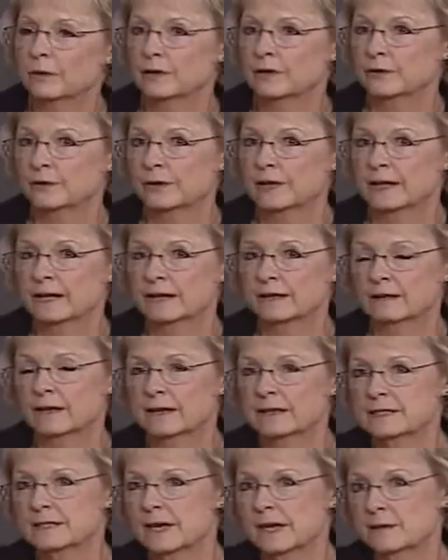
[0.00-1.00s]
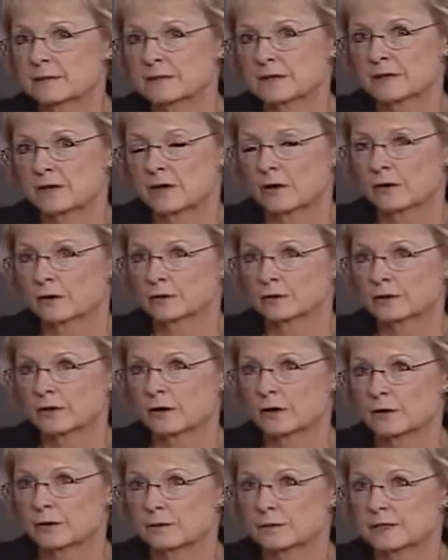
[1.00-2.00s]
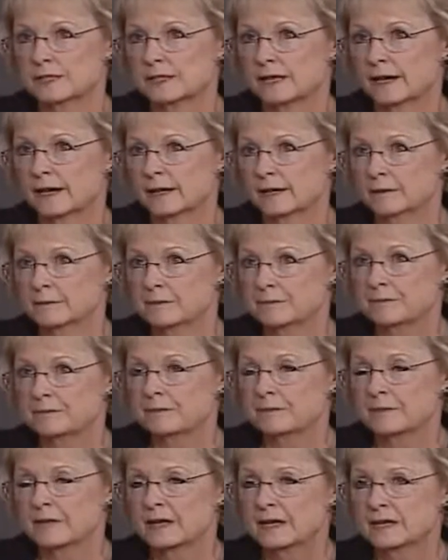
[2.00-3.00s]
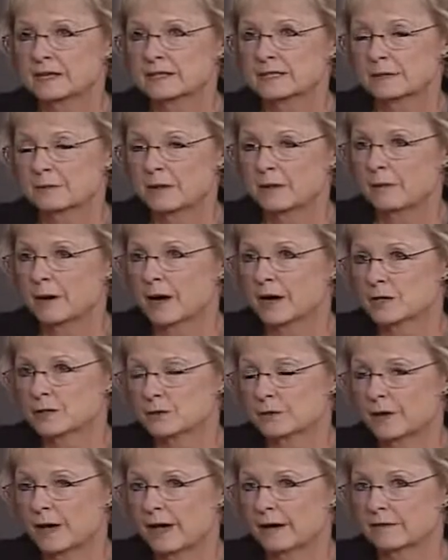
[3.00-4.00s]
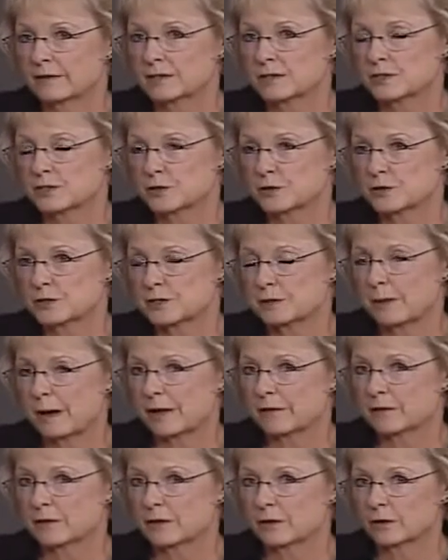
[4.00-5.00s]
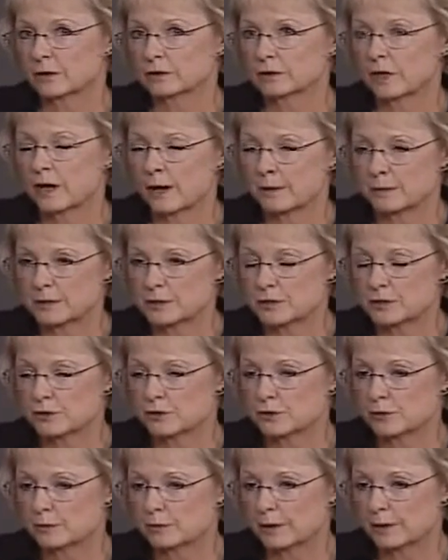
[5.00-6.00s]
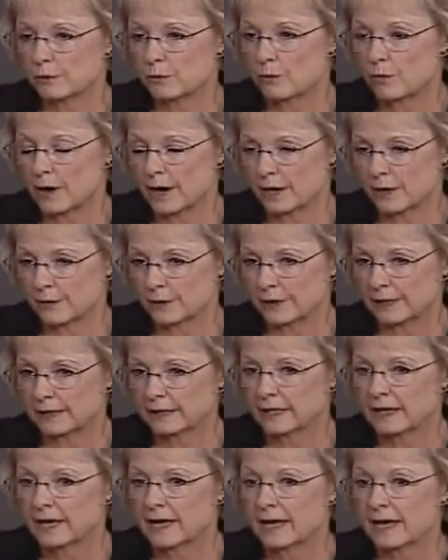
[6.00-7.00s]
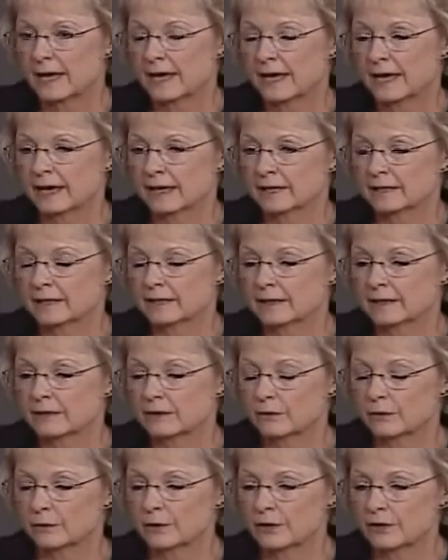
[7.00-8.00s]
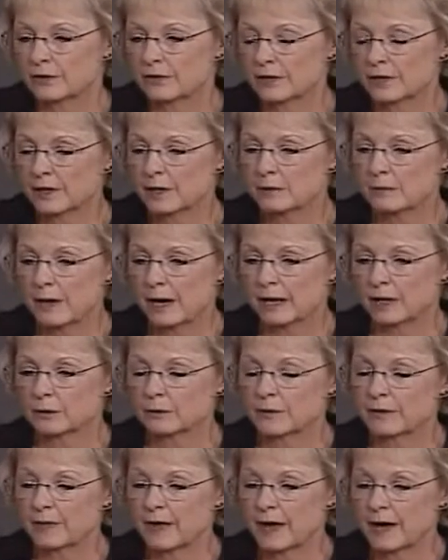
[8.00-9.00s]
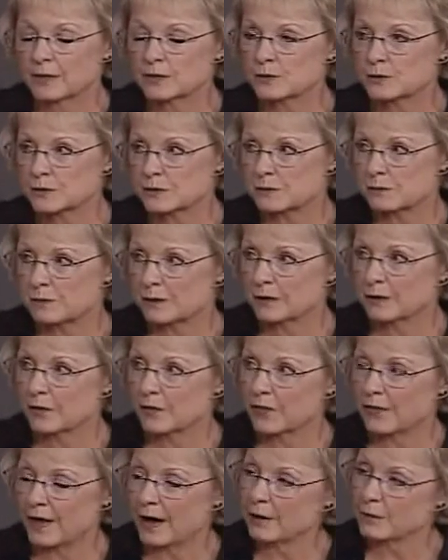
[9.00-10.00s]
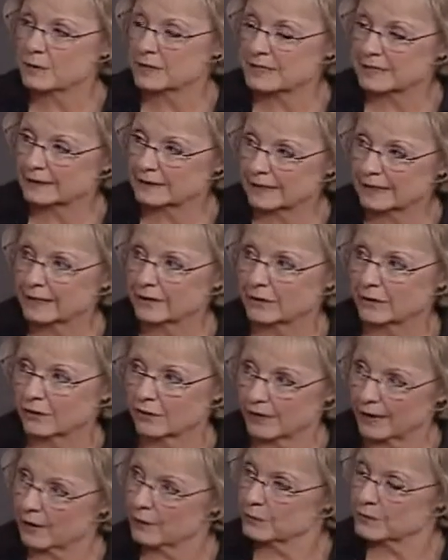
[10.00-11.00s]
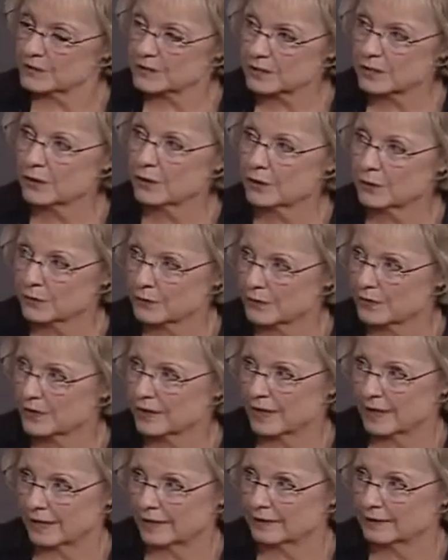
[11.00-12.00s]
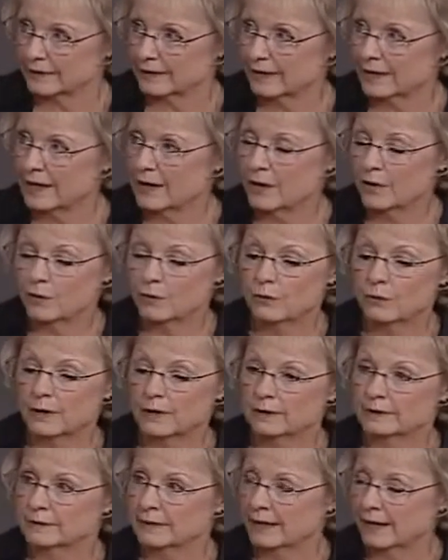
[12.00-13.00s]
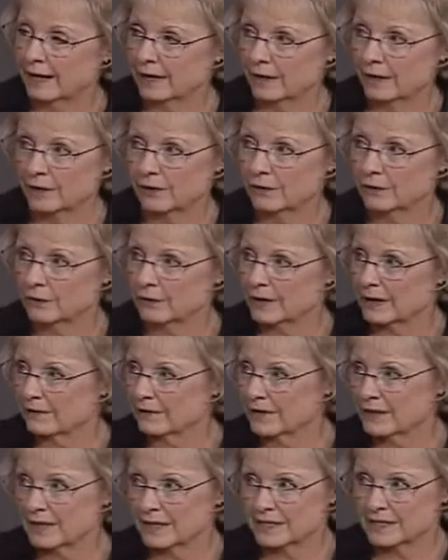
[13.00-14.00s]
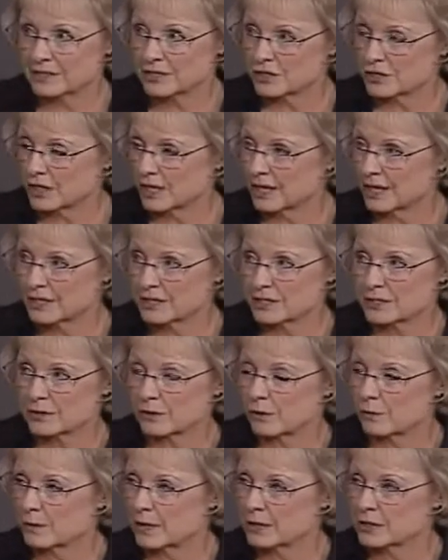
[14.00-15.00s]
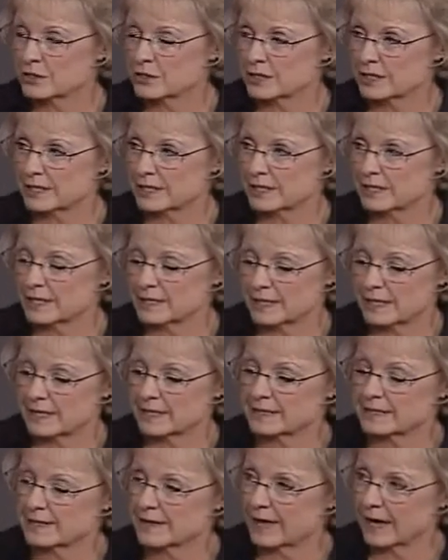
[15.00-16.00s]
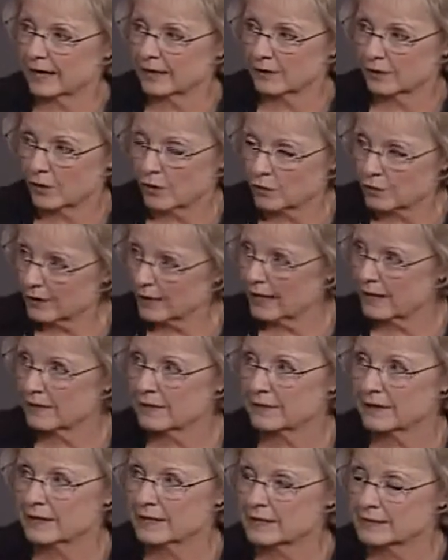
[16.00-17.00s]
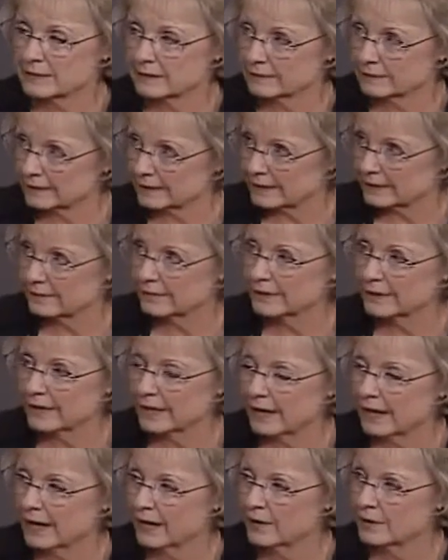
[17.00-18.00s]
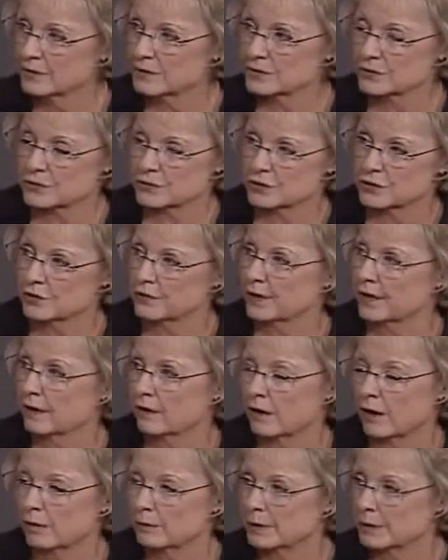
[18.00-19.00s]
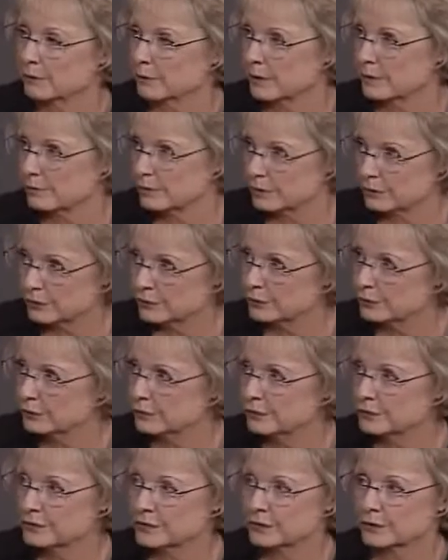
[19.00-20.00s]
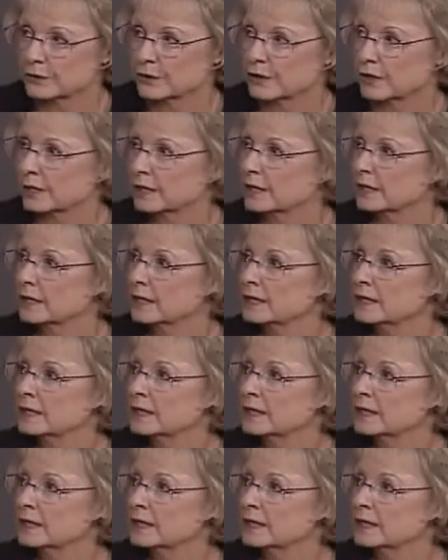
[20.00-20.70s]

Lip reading: wondering, a lot of times in the older homes, some of the buyers will have concerns about the old knob and tube wiring, and when you think about it, when the house was built, that was legal, that was code then. Well, now everything has changed so much. Is that an okay thing to leave in a house, or should that all be removed? Or